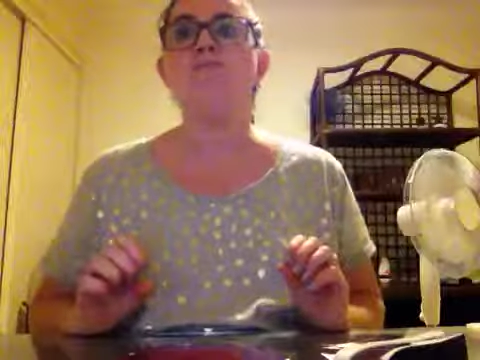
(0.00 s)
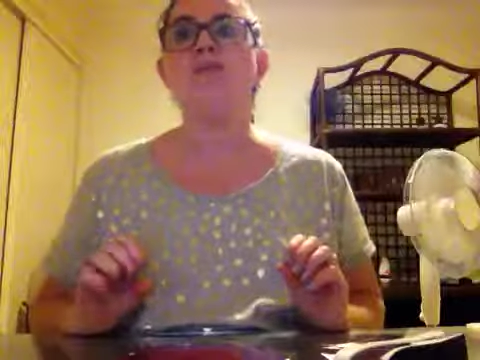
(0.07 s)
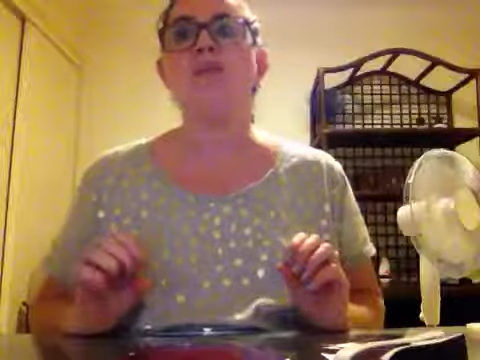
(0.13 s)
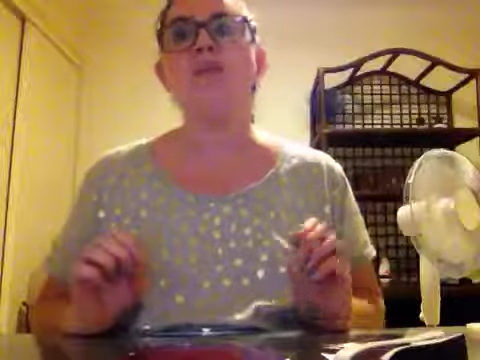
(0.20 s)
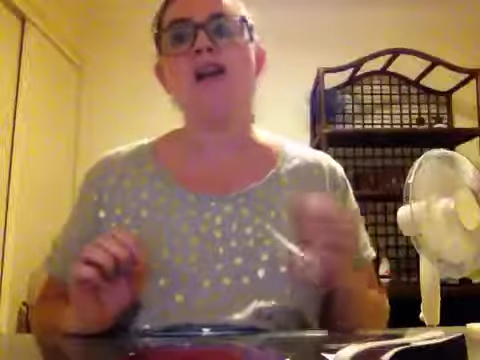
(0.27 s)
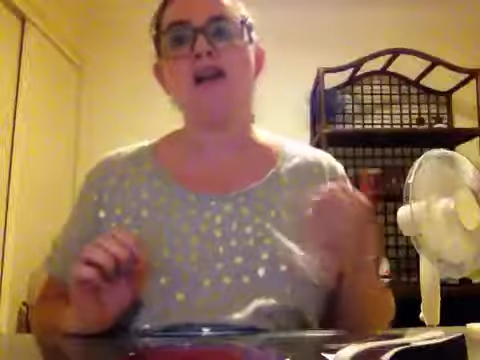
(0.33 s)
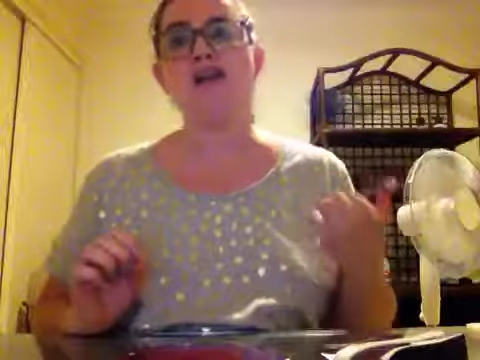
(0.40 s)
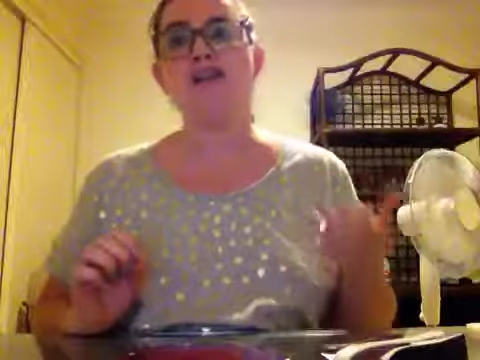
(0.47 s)

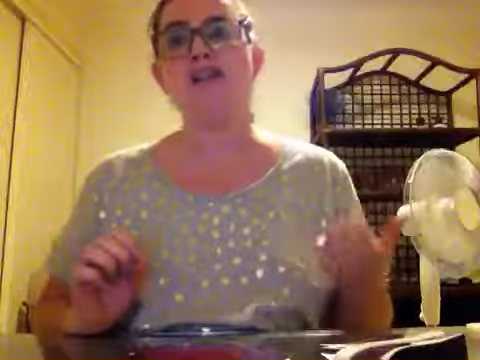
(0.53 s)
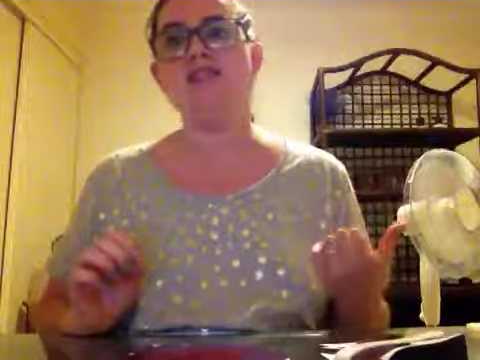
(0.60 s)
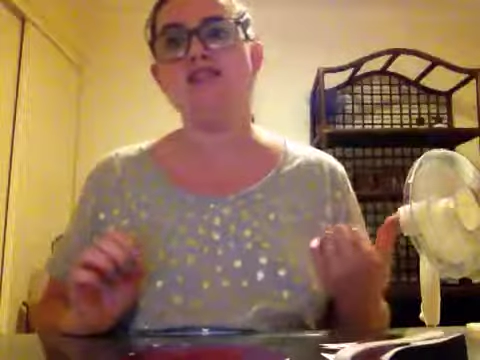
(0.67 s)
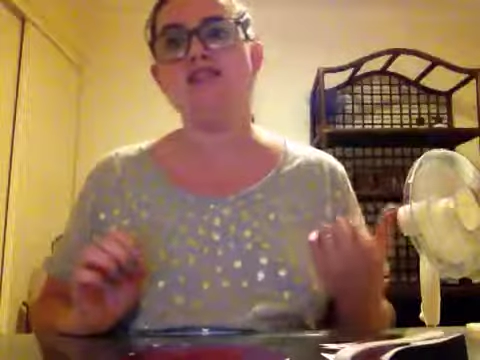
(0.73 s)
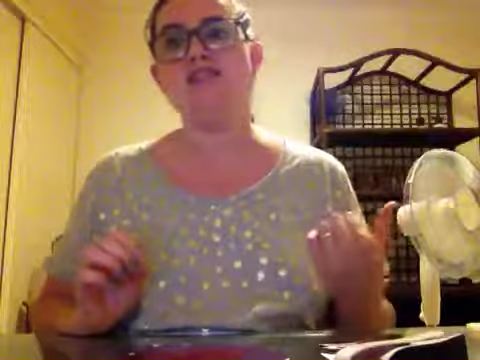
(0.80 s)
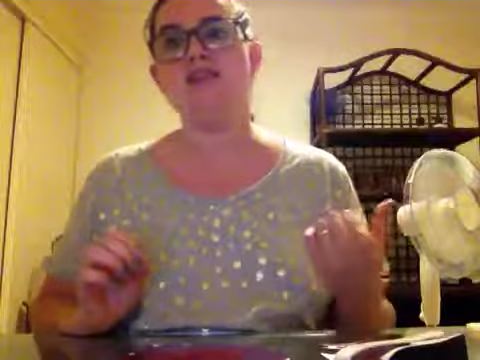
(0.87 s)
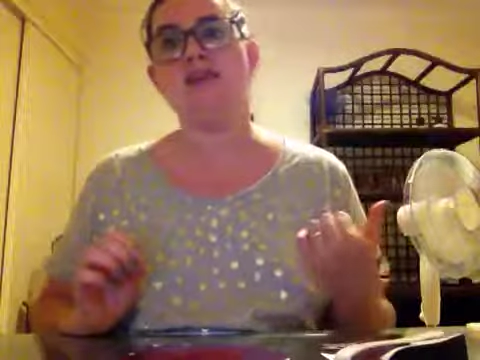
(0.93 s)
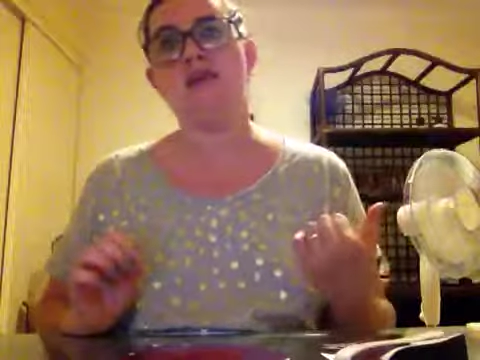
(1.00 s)
My
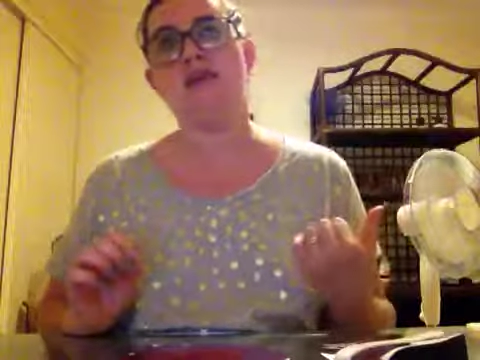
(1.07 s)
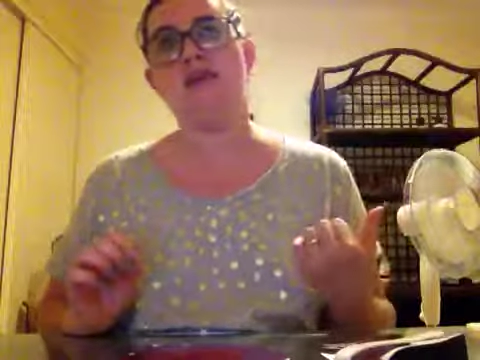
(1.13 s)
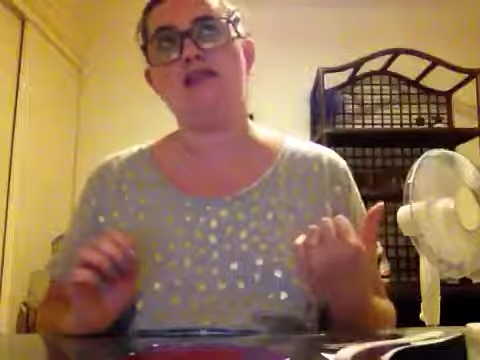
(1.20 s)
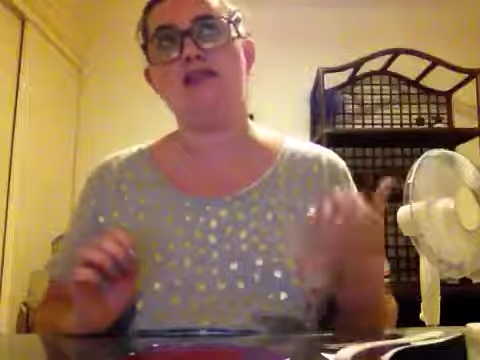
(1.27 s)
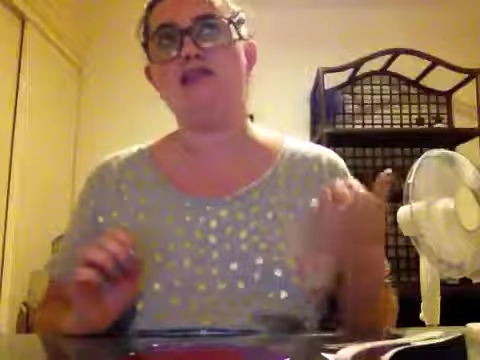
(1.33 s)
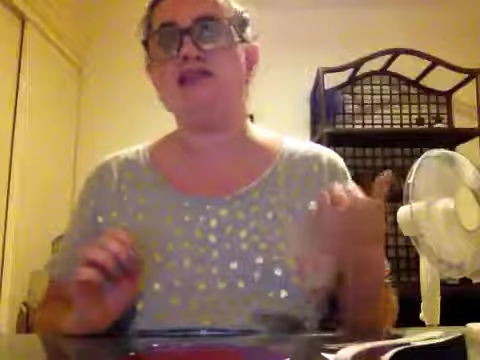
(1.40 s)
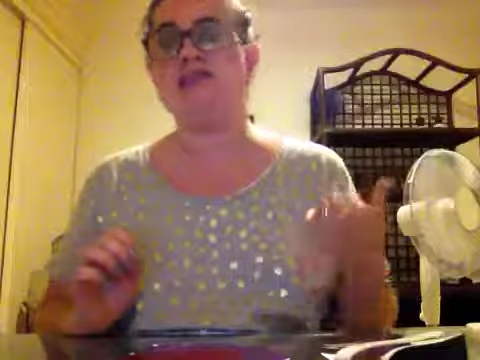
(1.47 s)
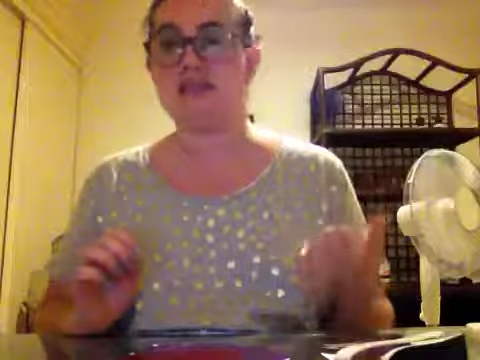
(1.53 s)
husband
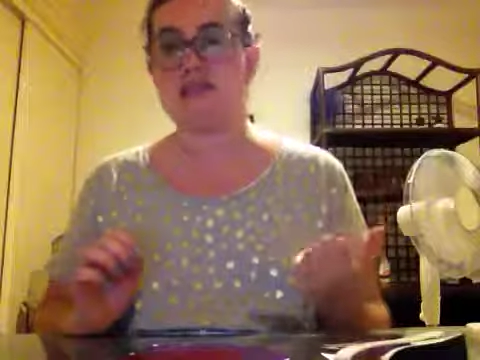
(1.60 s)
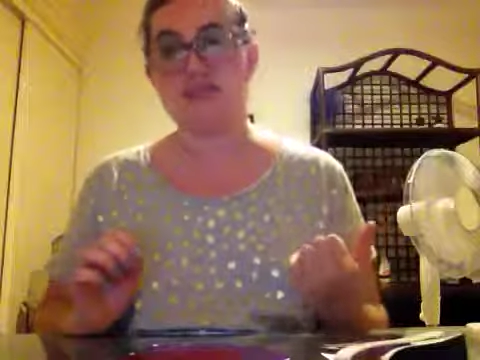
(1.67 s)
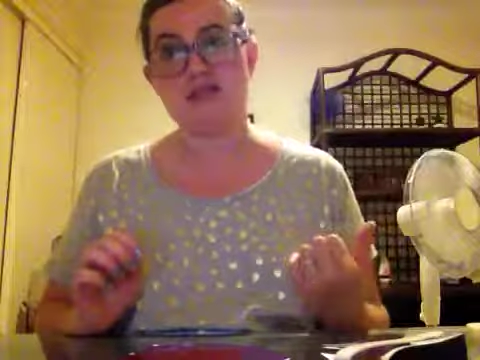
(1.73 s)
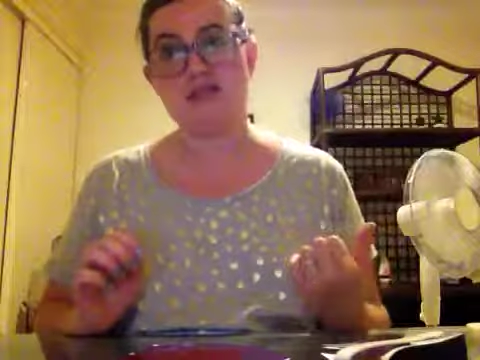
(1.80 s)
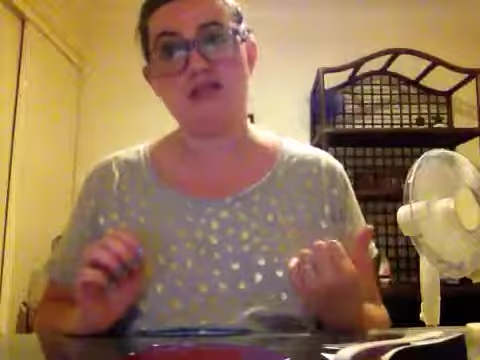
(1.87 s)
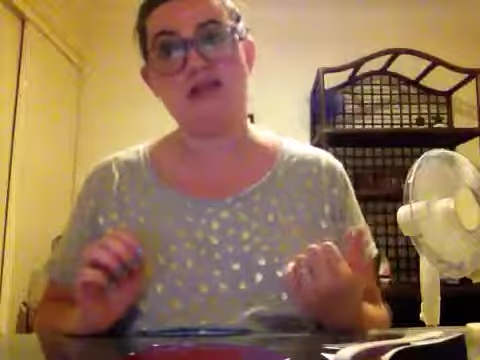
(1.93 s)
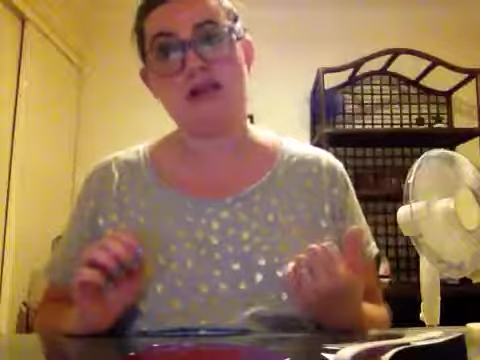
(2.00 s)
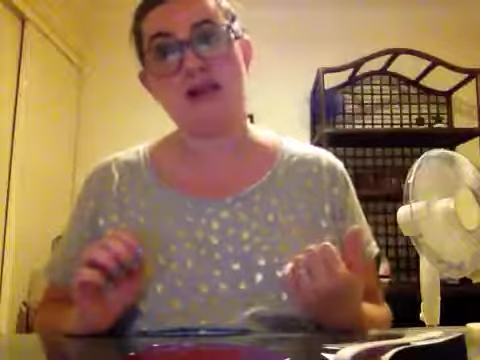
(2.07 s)
spent
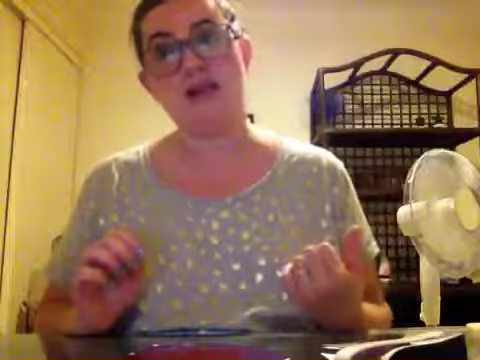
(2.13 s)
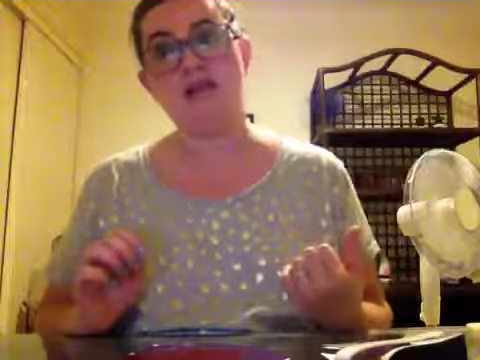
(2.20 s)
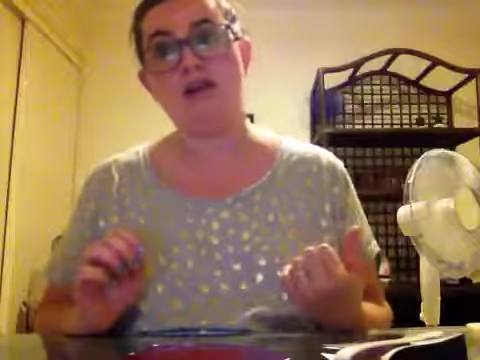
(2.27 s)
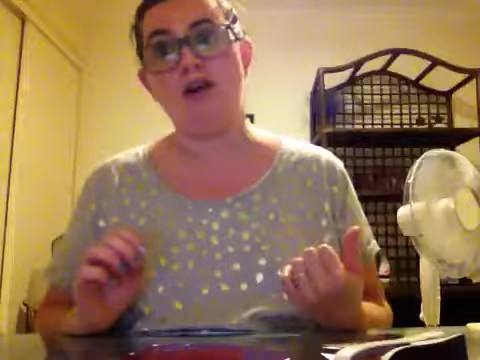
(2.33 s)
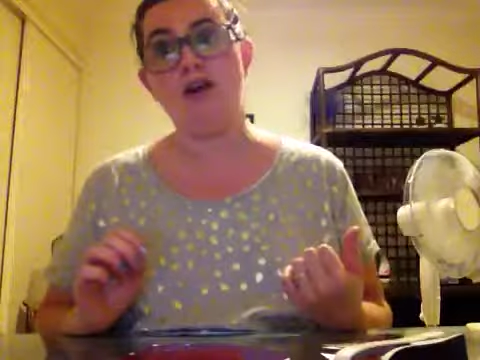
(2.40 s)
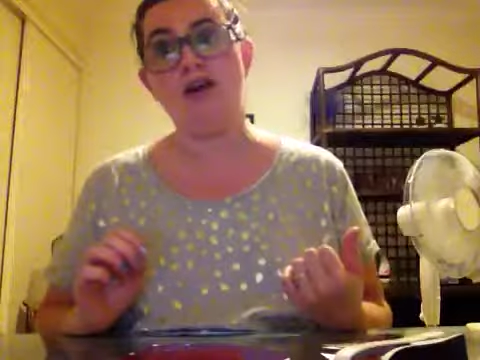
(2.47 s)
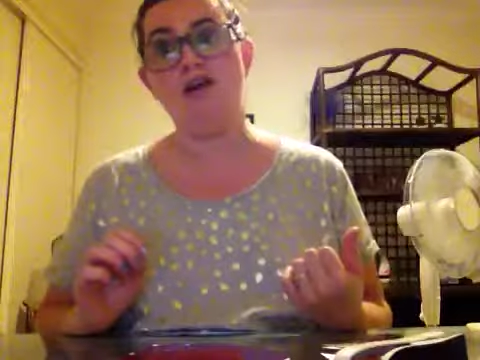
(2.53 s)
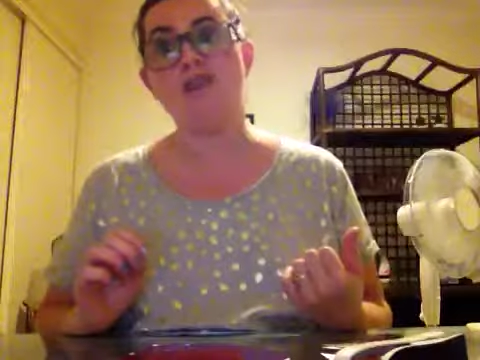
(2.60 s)

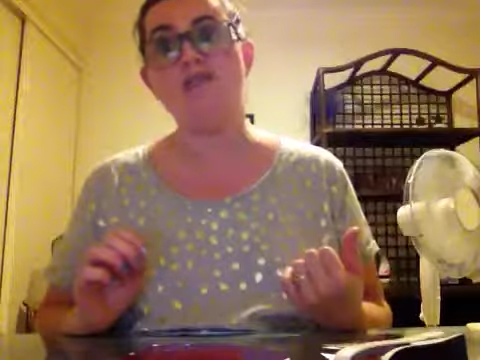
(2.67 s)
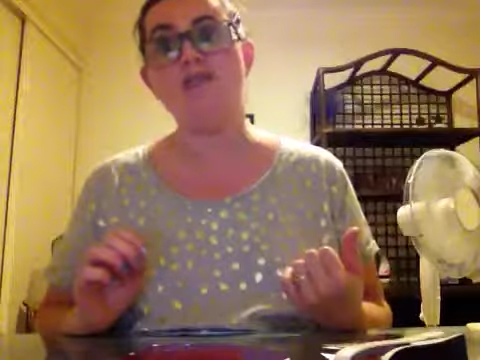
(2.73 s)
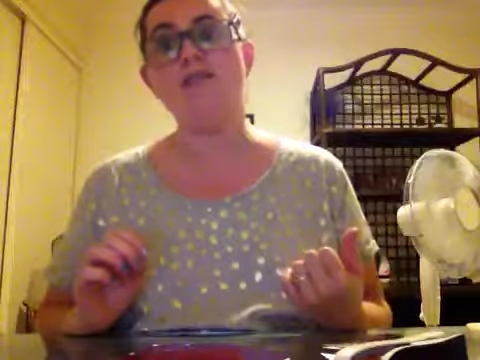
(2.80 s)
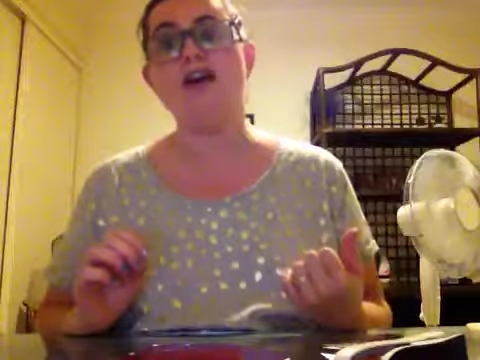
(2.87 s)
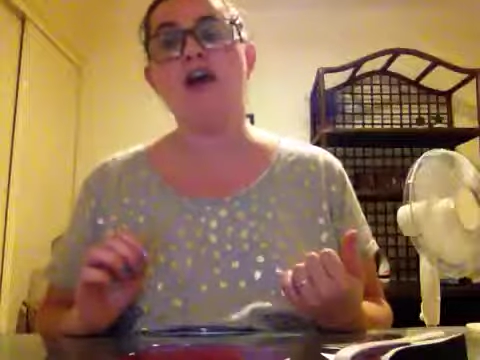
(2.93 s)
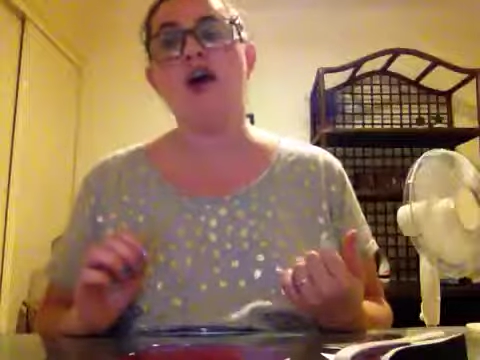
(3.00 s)
$6.95